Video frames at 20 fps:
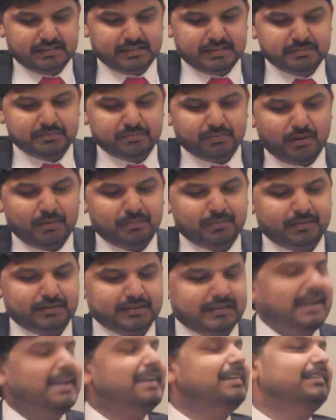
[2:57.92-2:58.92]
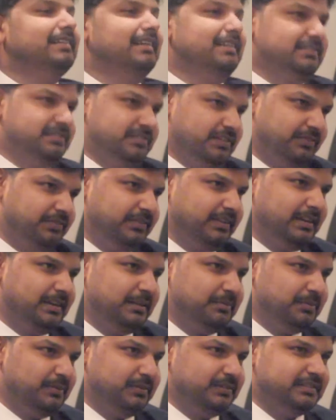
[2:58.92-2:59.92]
improper guidelines are
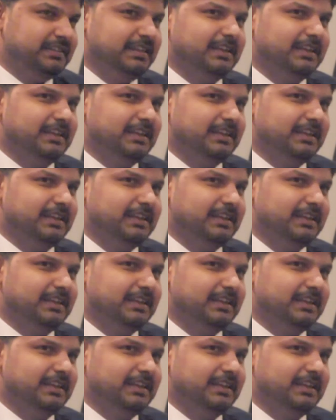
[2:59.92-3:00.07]
available.